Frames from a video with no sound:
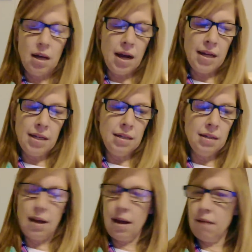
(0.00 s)
I
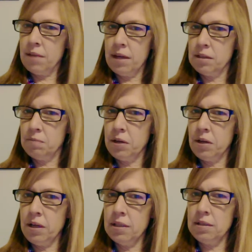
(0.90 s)
didn't have that
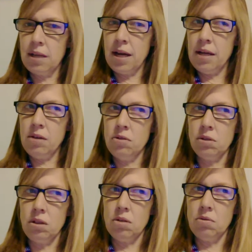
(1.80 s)
experience, and I
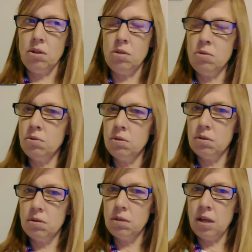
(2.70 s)
usually don't
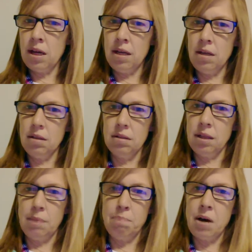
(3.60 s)
use any
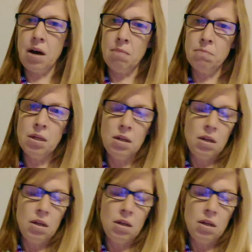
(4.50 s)
lip balm,